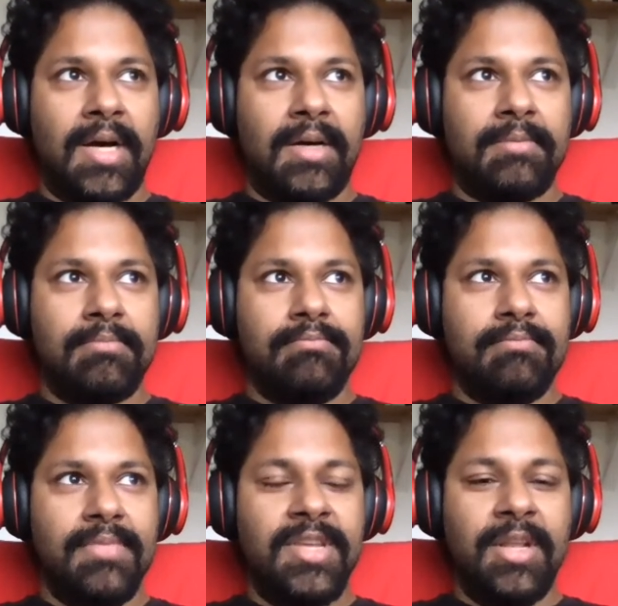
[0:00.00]
not
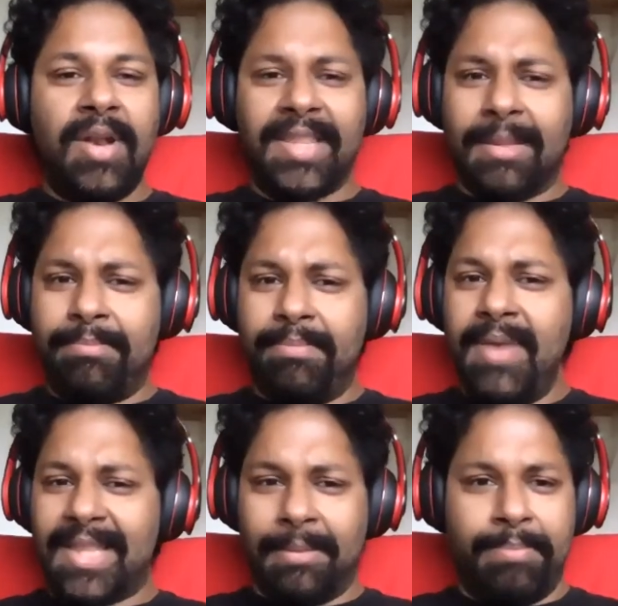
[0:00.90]

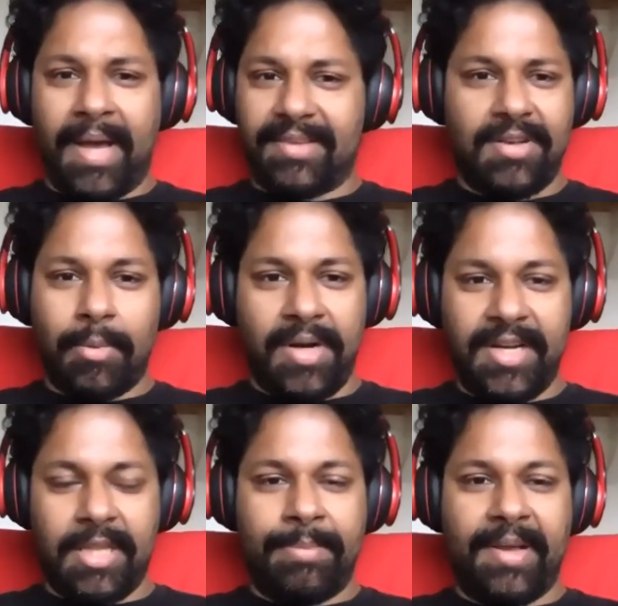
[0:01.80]
the best,
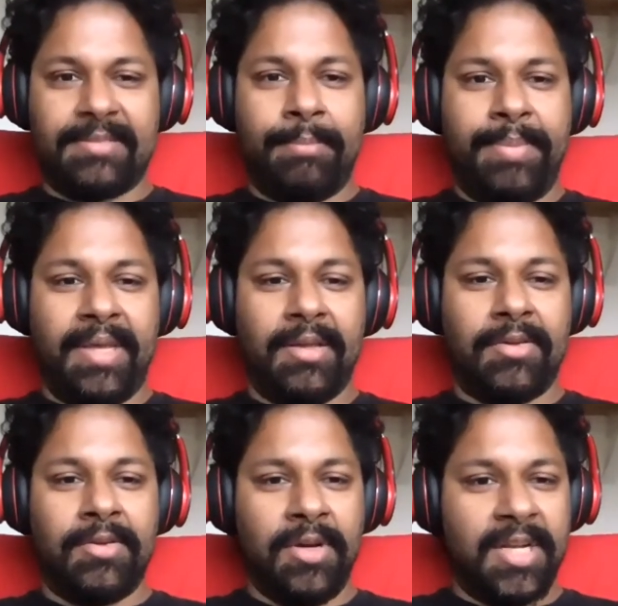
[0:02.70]
nowhere near the best, but
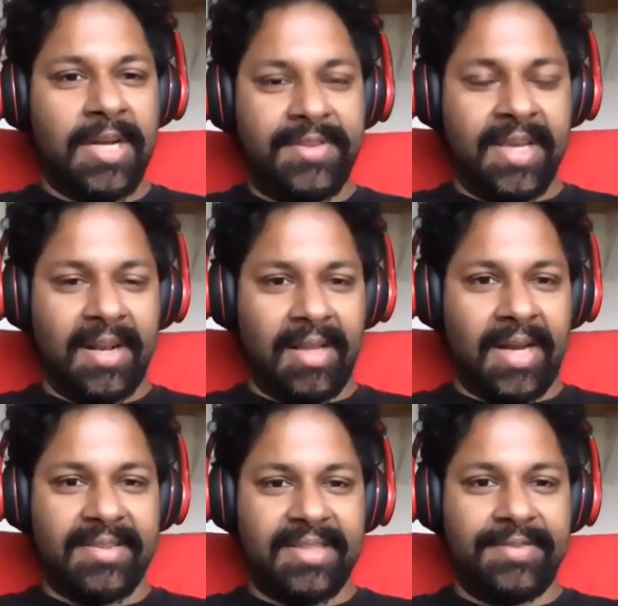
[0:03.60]
being good enough to get a
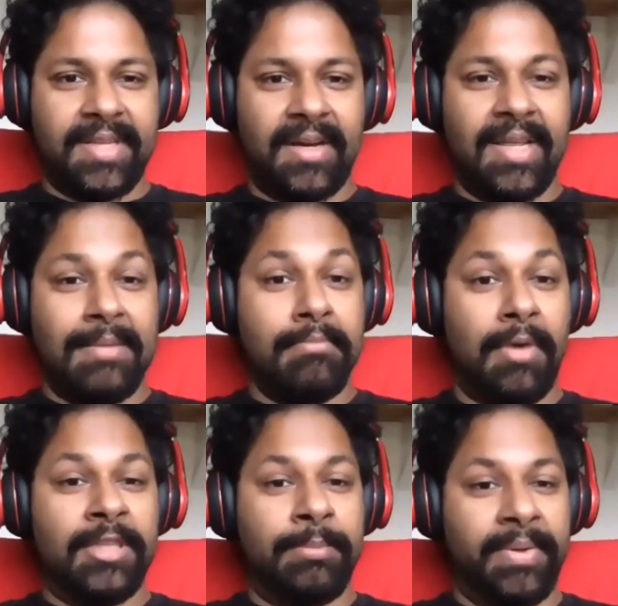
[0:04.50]
lot of stuff done in
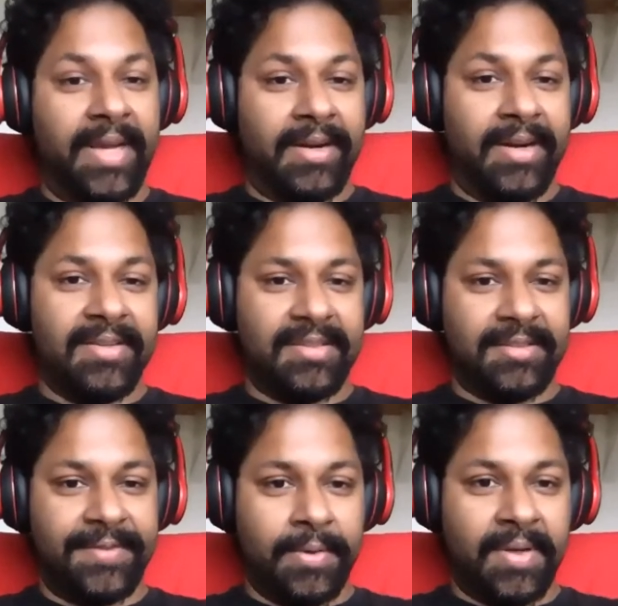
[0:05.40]
multiple
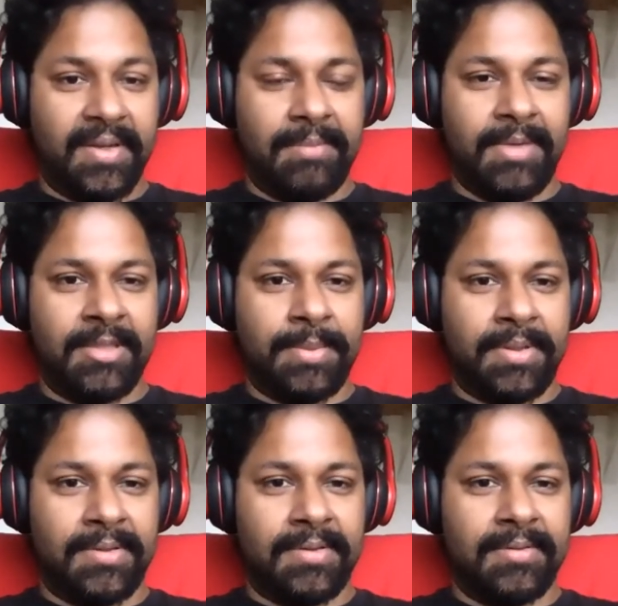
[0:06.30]
areas of
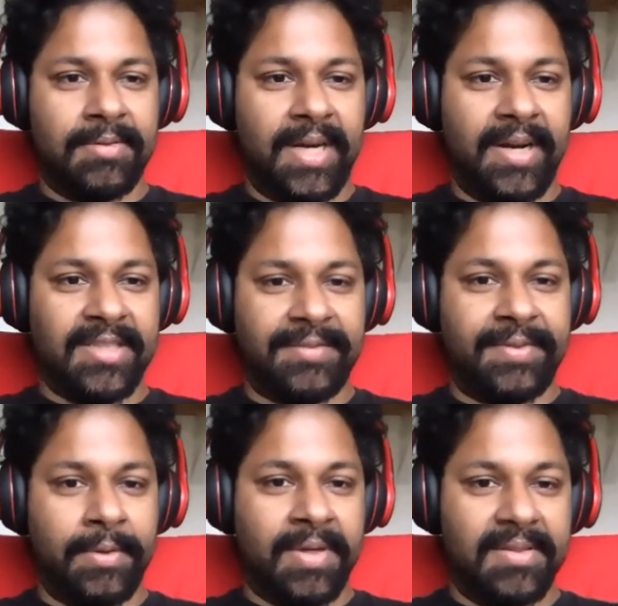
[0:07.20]

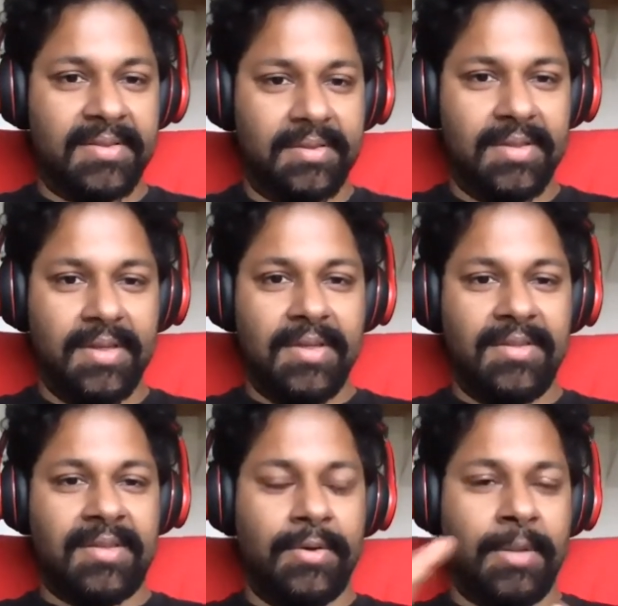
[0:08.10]
focus.
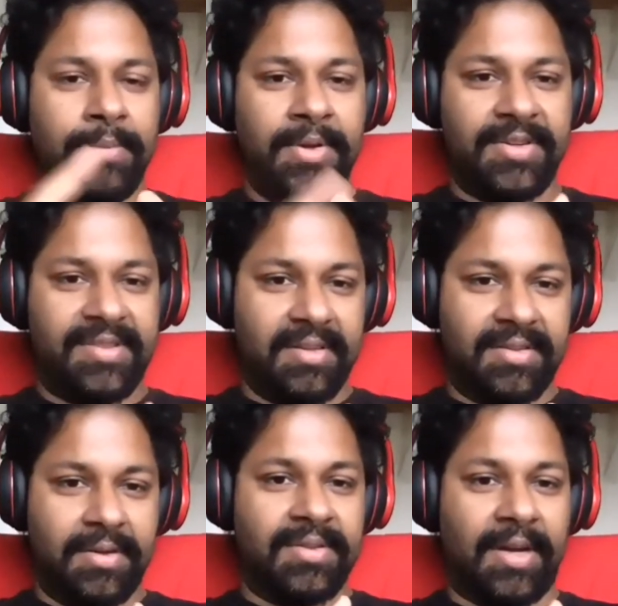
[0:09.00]
So
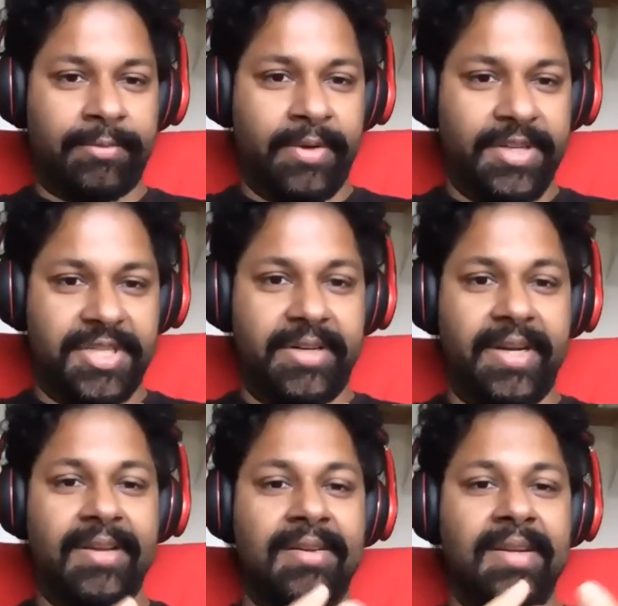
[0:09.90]
software
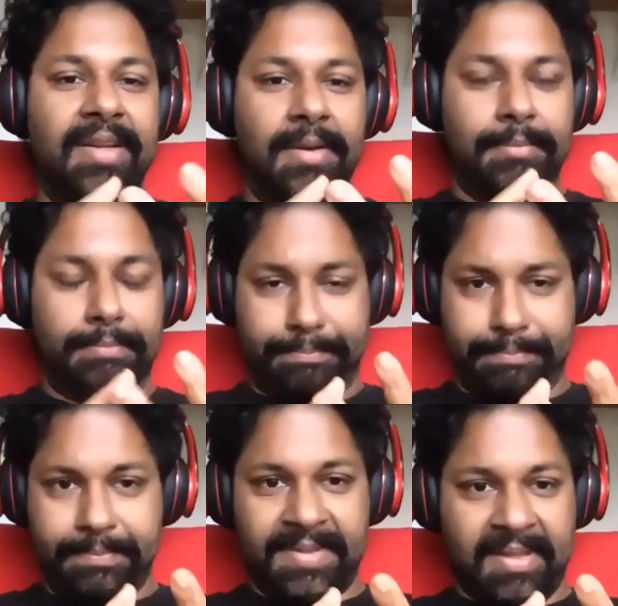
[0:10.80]
engineering,
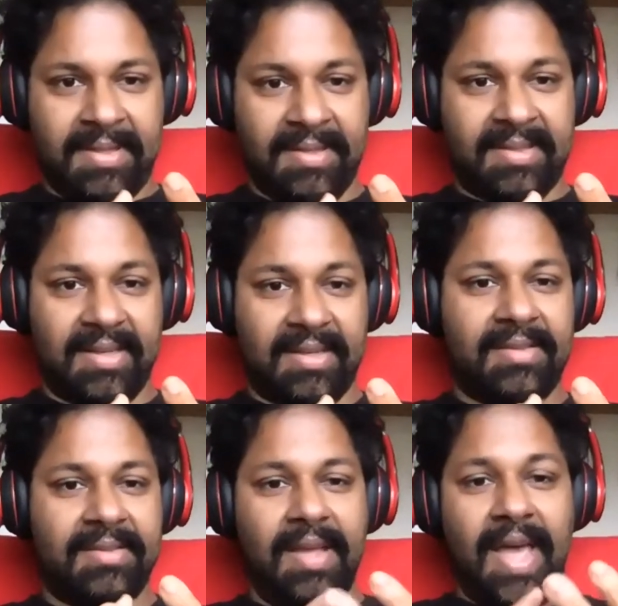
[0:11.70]

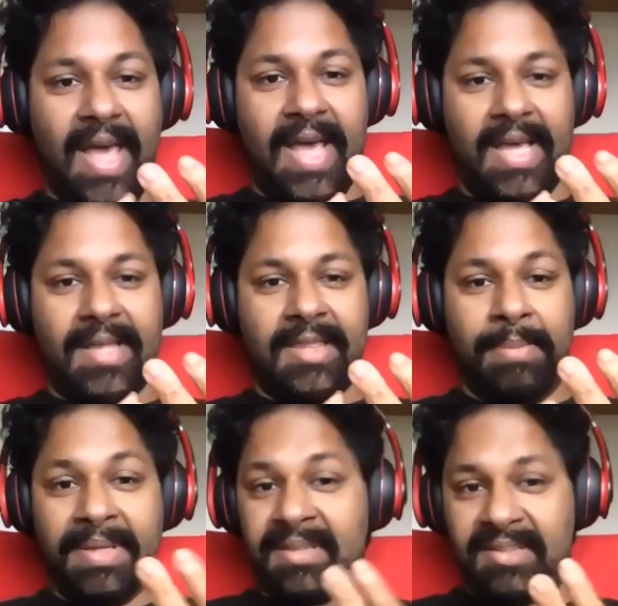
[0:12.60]
statistics, and
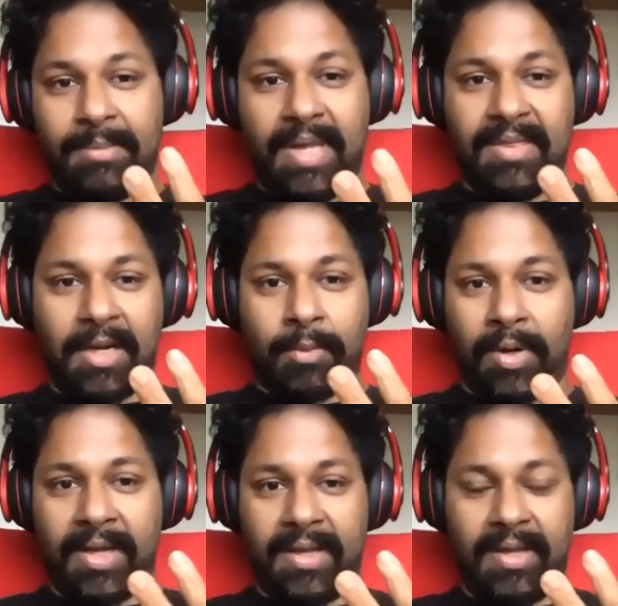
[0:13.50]
the business domain that you're
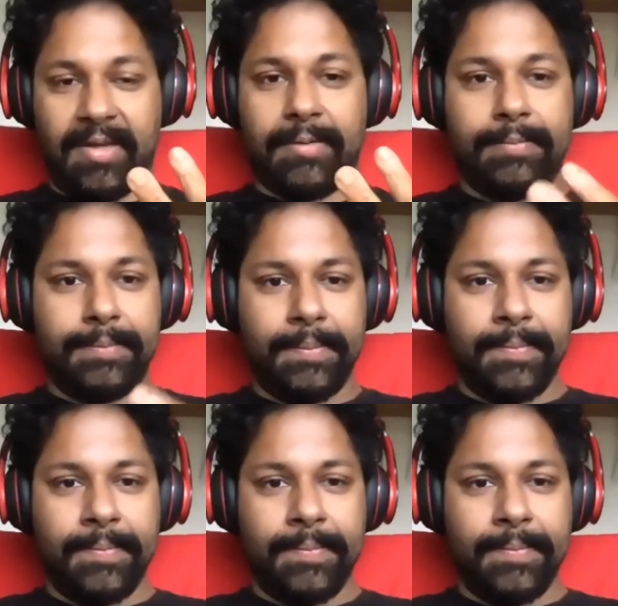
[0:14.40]
working in.